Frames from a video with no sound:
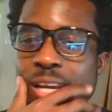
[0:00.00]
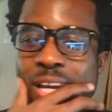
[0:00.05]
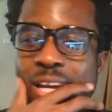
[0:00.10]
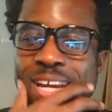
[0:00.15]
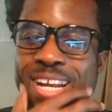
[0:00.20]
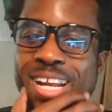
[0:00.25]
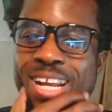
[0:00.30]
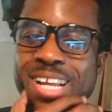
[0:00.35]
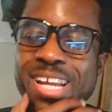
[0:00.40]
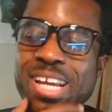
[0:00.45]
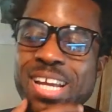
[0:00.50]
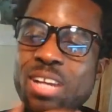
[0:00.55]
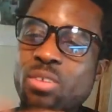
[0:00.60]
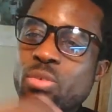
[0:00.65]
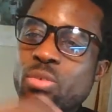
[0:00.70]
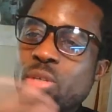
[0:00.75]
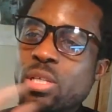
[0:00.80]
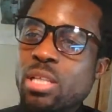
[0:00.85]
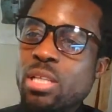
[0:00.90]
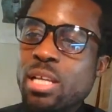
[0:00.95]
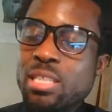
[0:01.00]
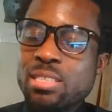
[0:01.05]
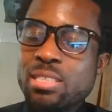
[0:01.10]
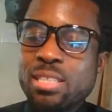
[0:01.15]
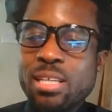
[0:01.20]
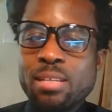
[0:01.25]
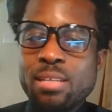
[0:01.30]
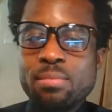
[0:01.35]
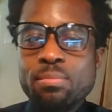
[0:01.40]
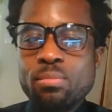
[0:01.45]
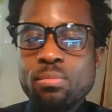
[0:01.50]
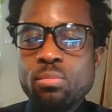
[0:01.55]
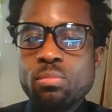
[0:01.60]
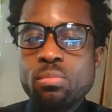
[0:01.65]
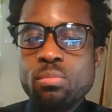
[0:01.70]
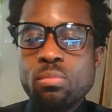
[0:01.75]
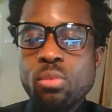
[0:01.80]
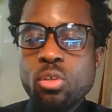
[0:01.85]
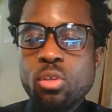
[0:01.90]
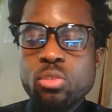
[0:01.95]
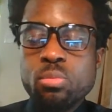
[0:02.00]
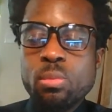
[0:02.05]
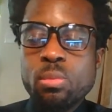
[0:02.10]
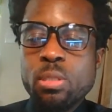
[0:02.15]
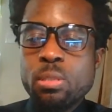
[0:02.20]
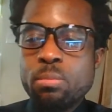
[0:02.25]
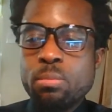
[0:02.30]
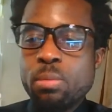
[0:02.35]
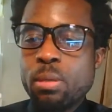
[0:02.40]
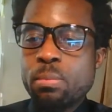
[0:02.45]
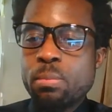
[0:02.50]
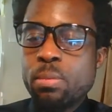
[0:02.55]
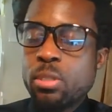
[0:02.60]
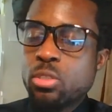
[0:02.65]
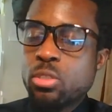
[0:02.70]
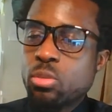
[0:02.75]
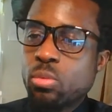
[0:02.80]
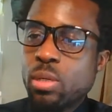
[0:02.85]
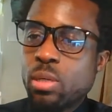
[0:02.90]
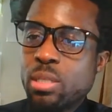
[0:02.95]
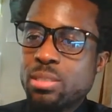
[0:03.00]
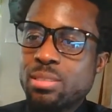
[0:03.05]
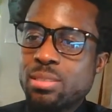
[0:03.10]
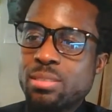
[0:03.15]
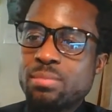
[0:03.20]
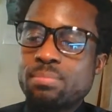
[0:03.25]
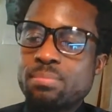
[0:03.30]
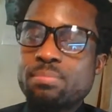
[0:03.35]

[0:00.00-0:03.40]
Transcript: And I kind of realized, like, ultimately, big picture wise,